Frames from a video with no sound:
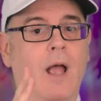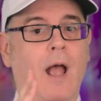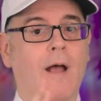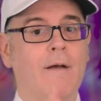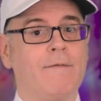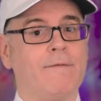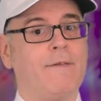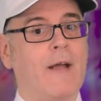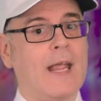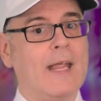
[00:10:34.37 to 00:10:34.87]
a
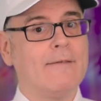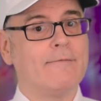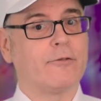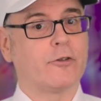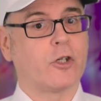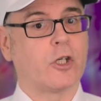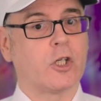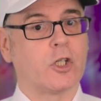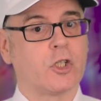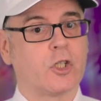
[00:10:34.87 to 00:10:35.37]

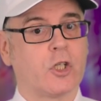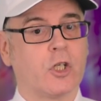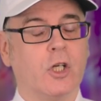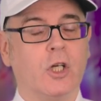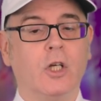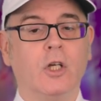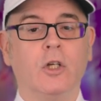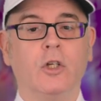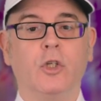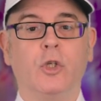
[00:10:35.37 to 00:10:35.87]
favorite
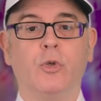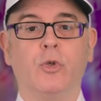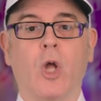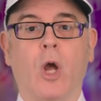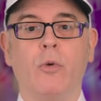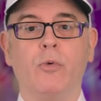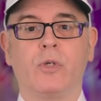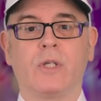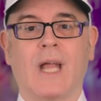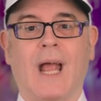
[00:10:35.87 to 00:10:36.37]
you
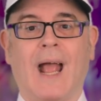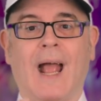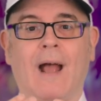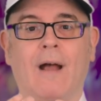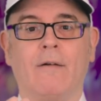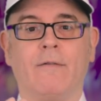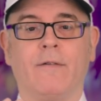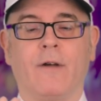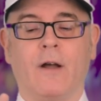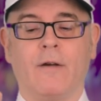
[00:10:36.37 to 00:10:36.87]
don't
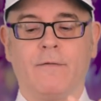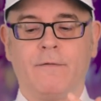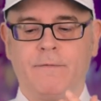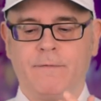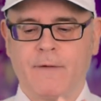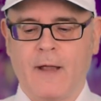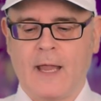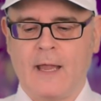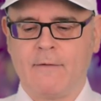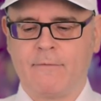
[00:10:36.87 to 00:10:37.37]
have a
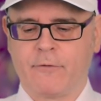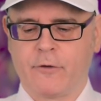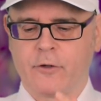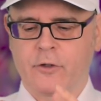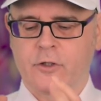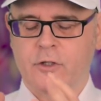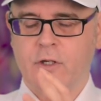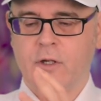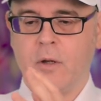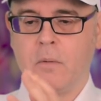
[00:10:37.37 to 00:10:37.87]

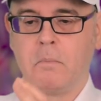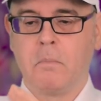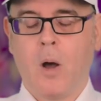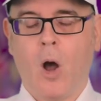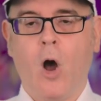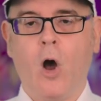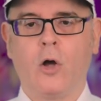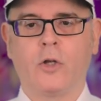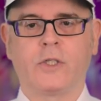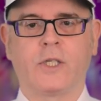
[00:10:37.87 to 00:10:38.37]
favorite
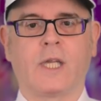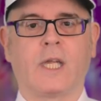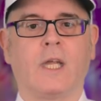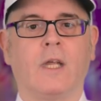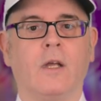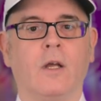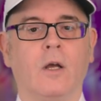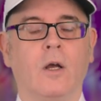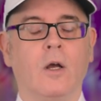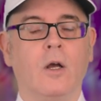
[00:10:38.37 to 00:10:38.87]
party